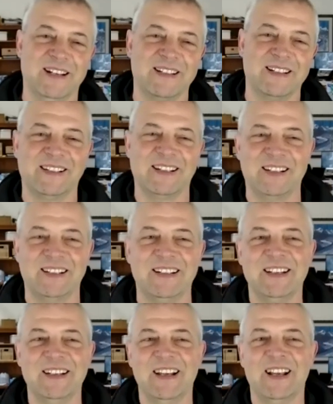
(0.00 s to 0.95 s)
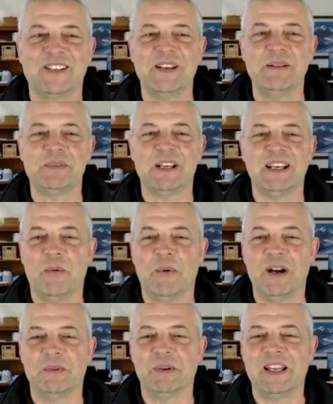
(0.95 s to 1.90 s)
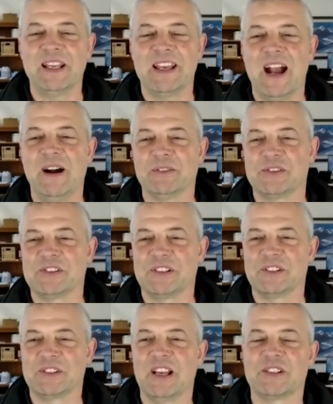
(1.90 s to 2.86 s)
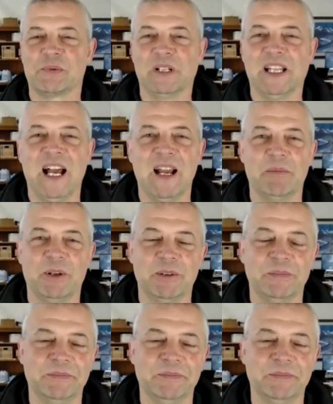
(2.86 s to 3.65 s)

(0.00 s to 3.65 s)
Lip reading: And it's like, it seems like where it really counts, it's reliable.